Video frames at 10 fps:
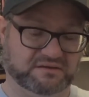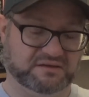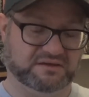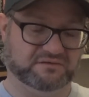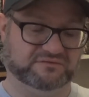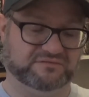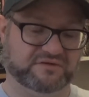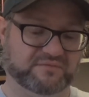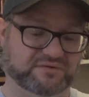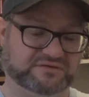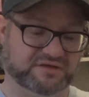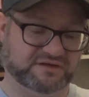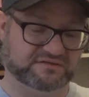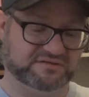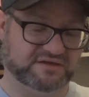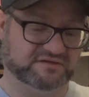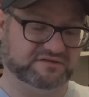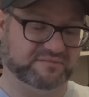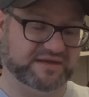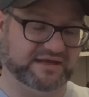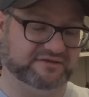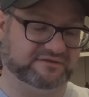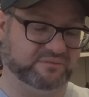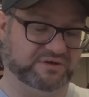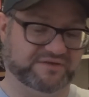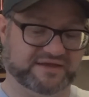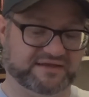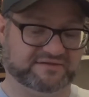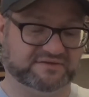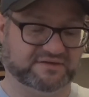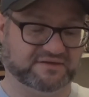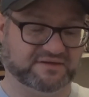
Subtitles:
It looks very much like Snarl to me. It's one of these